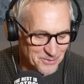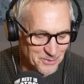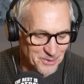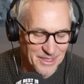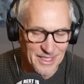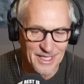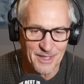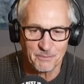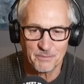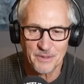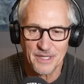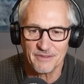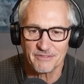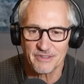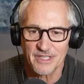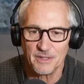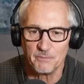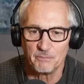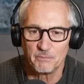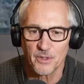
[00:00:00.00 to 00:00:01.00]
we'll get a bit of
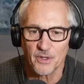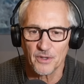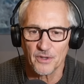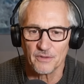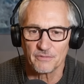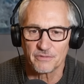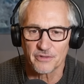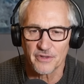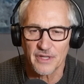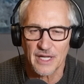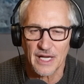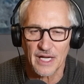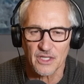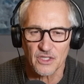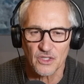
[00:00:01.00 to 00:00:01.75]
an input from that.